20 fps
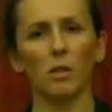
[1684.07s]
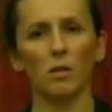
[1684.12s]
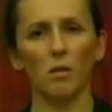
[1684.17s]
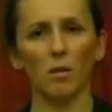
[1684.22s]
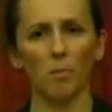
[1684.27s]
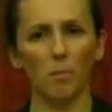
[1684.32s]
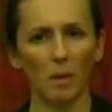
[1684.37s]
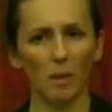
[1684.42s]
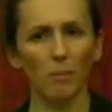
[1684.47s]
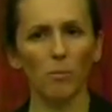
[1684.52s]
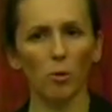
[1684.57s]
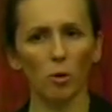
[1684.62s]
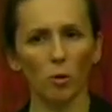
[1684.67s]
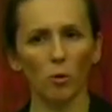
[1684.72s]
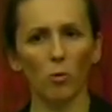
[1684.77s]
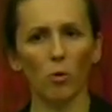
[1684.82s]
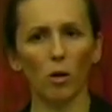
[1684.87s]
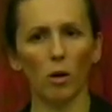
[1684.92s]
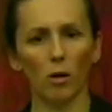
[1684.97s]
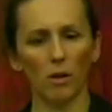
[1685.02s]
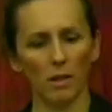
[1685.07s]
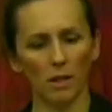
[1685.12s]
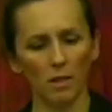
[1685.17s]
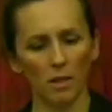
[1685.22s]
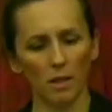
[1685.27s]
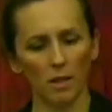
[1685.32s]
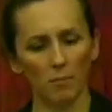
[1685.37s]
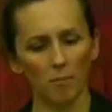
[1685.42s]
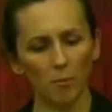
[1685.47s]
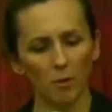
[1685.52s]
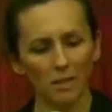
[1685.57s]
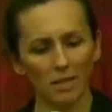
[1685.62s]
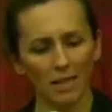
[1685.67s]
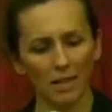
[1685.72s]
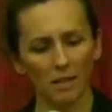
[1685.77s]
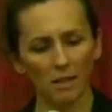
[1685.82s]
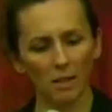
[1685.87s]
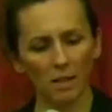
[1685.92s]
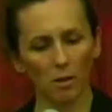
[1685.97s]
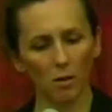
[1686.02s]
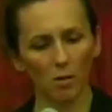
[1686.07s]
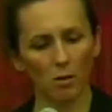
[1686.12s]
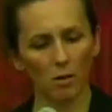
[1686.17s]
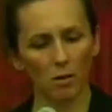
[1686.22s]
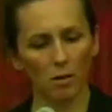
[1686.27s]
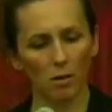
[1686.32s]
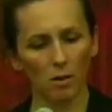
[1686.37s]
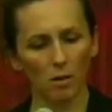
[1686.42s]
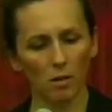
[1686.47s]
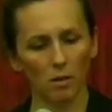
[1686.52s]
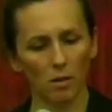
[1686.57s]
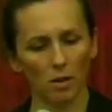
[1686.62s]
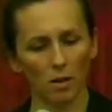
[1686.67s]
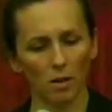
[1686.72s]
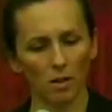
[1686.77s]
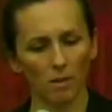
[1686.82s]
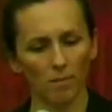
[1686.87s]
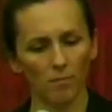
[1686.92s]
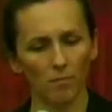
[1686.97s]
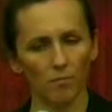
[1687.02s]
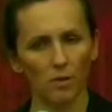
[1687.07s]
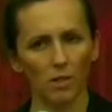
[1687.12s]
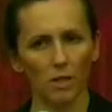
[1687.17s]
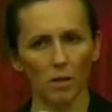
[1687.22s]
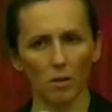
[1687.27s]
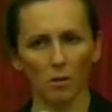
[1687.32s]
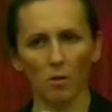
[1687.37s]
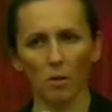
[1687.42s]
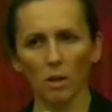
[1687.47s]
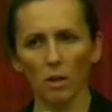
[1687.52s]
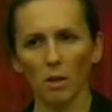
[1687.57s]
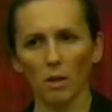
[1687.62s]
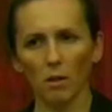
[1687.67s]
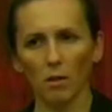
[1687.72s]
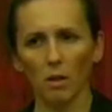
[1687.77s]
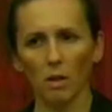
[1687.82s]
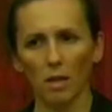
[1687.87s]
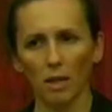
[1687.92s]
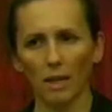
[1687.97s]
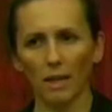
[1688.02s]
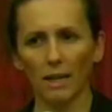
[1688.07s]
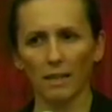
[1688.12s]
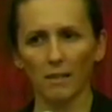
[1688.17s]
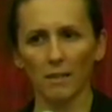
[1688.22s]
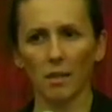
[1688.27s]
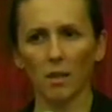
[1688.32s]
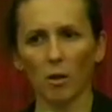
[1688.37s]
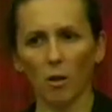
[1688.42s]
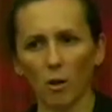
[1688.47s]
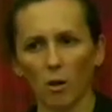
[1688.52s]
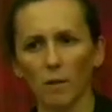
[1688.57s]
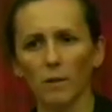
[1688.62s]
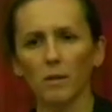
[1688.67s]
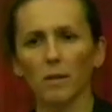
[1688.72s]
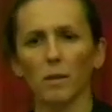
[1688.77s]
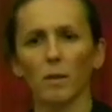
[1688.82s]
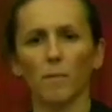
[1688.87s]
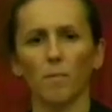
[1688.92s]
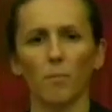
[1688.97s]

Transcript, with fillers: the people who are in the the class that aren't